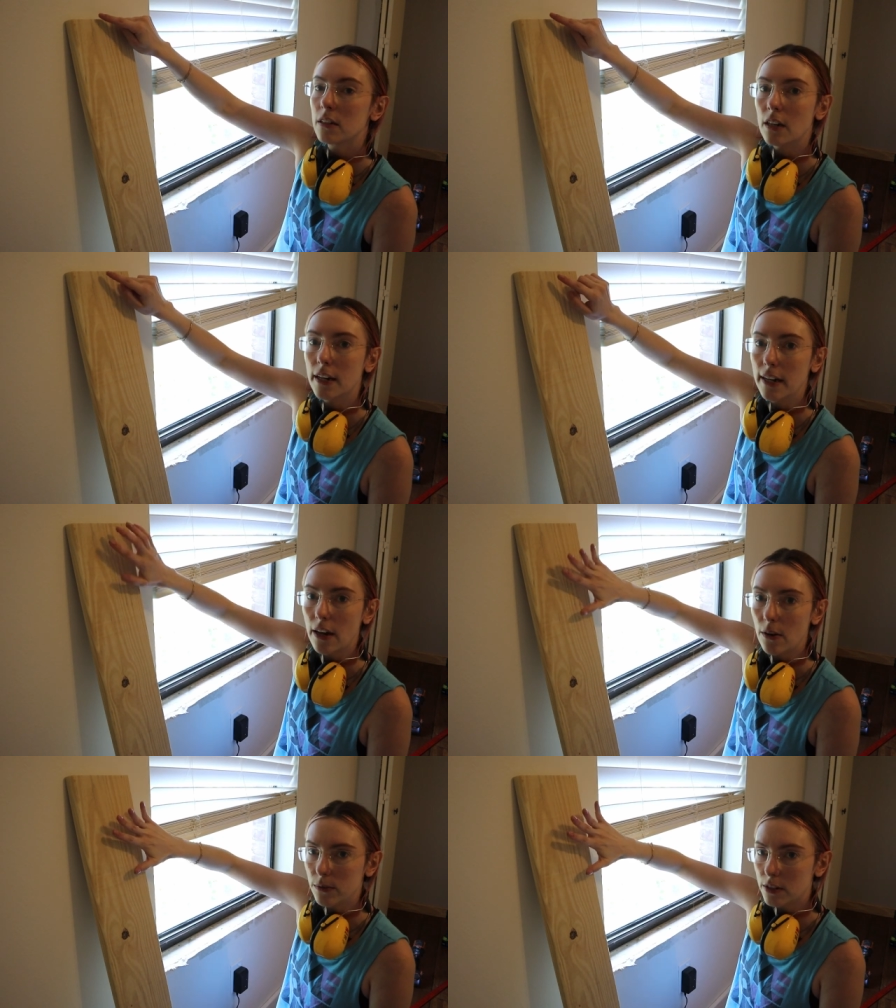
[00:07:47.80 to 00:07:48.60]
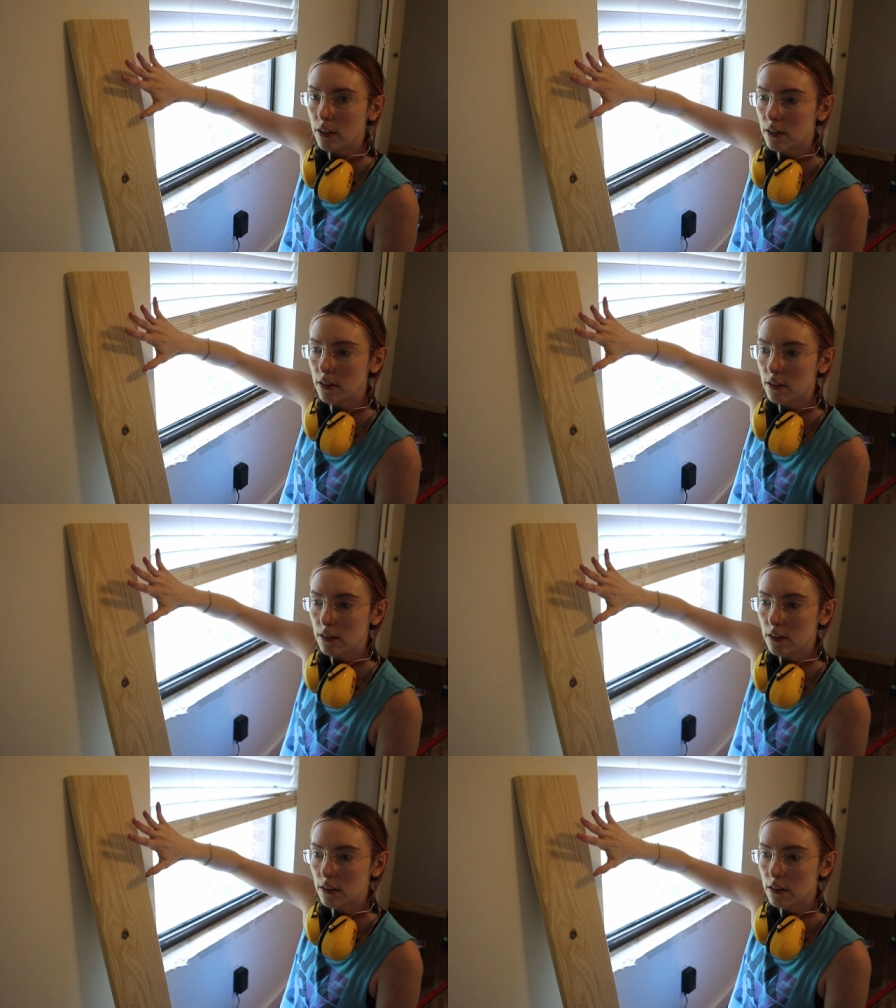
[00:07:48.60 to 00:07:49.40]
cutting out
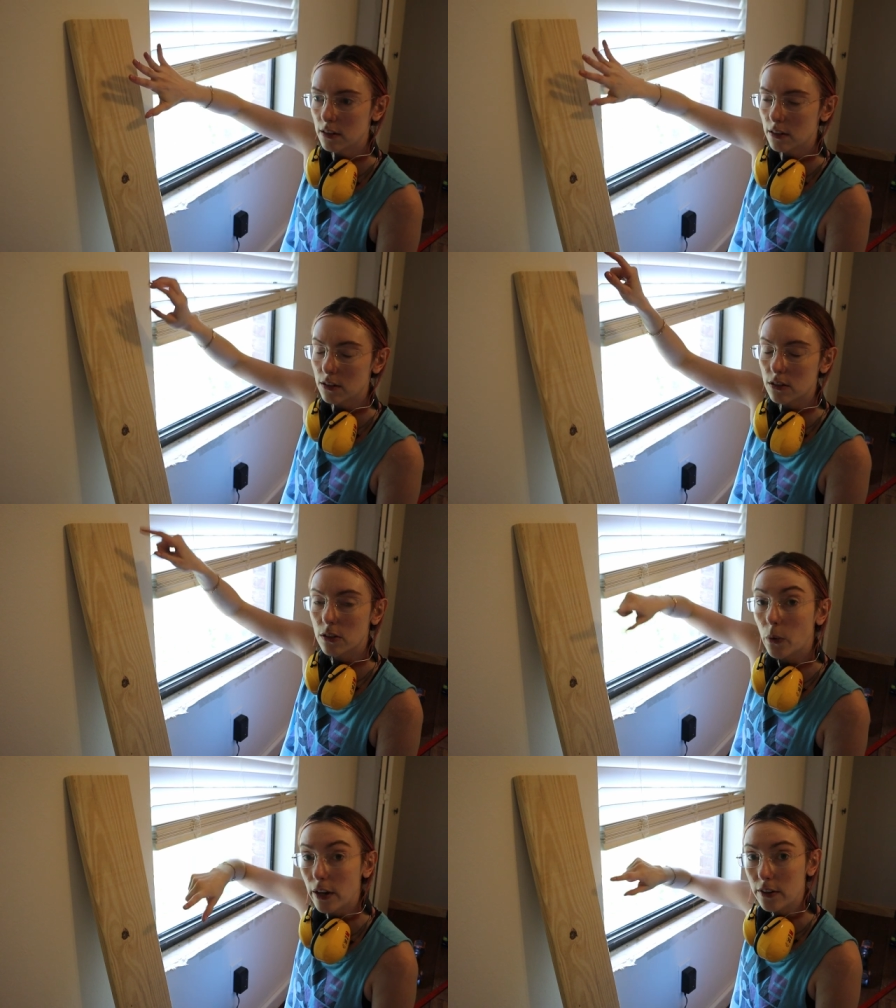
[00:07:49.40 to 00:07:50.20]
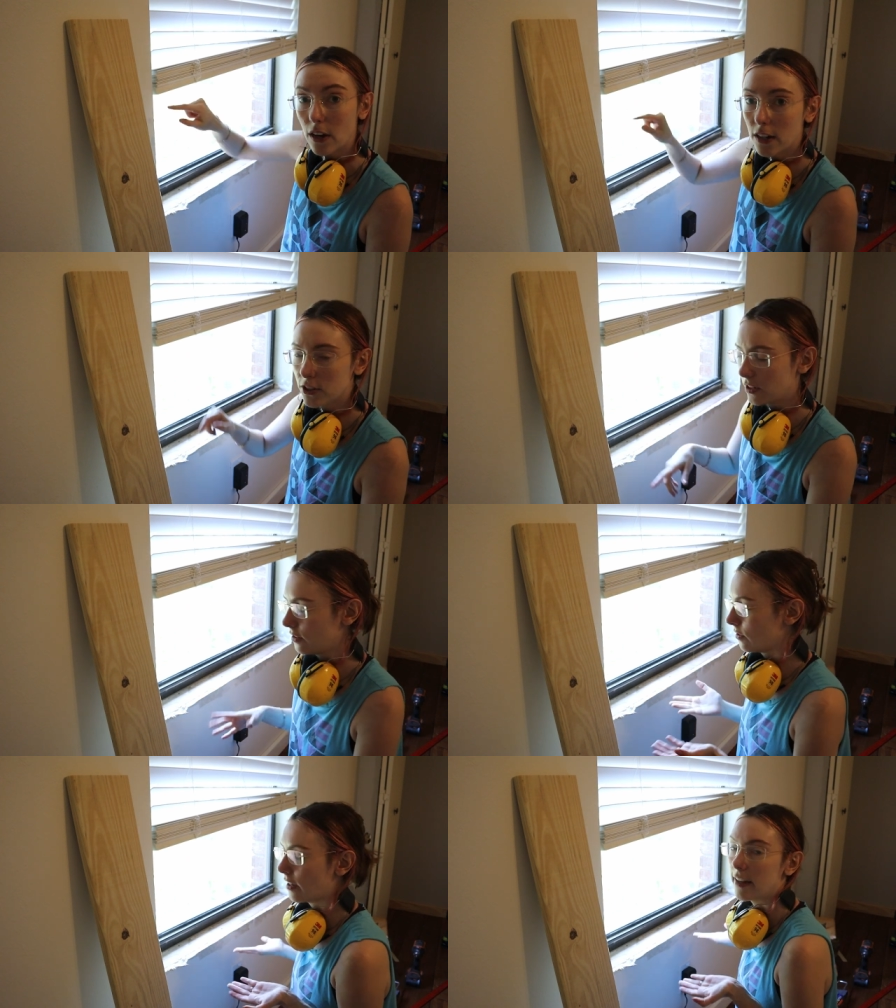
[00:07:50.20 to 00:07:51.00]
the square
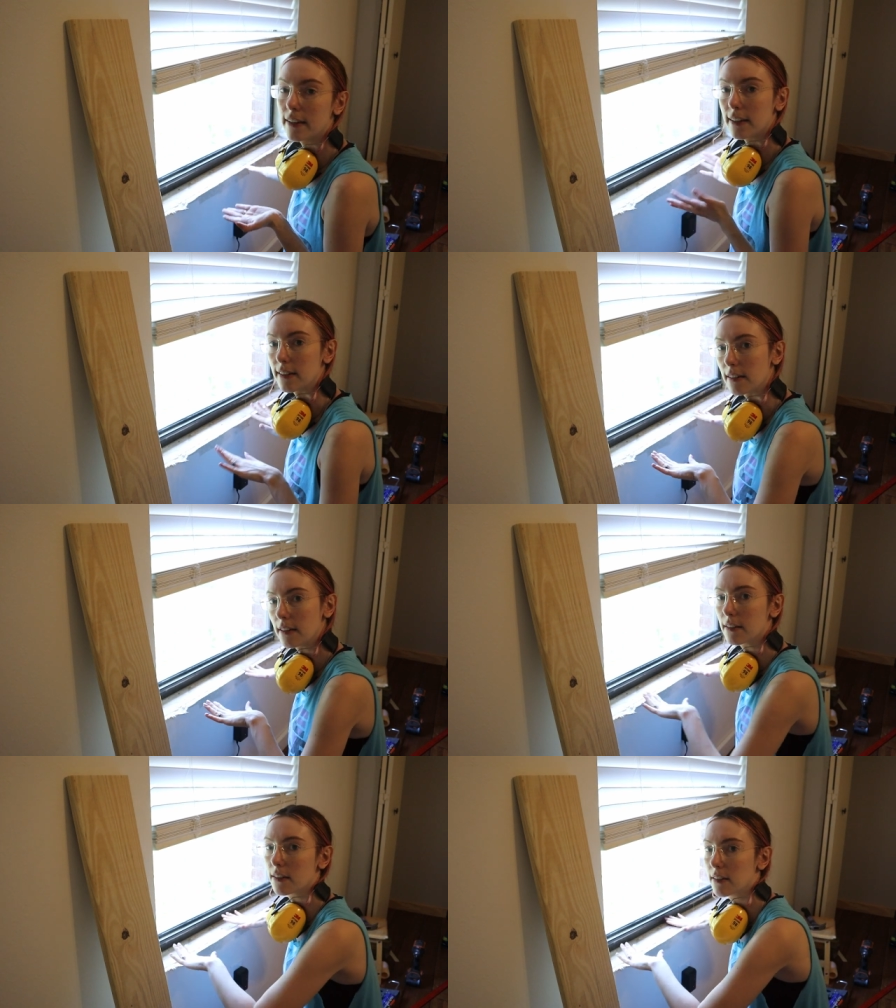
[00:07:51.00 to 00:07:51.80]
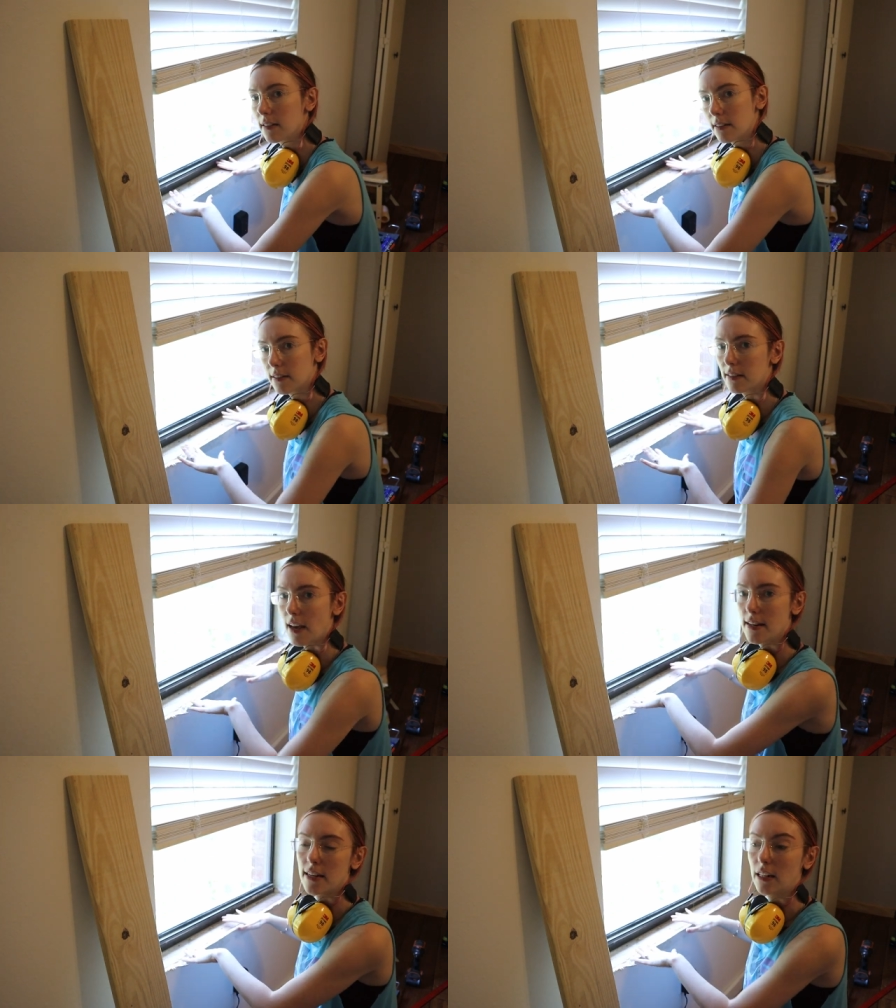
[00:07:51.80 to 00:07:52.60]
notches so that it can
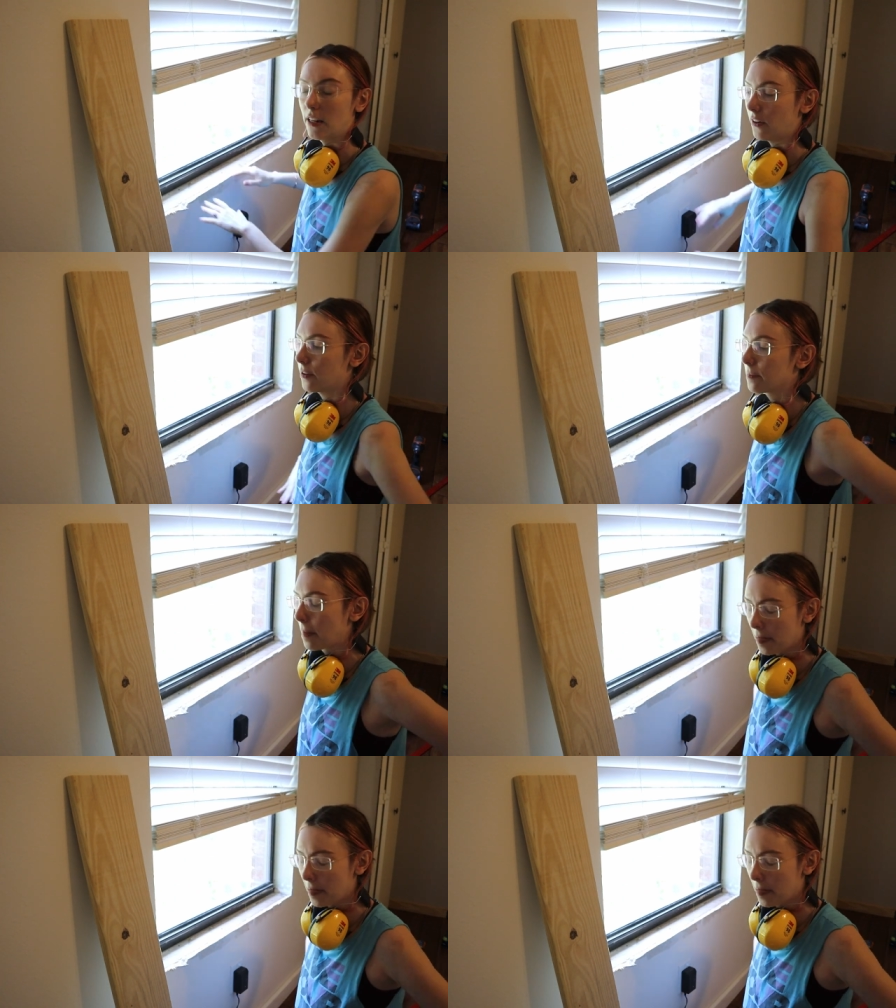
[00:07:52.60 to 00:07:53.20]
slide in here.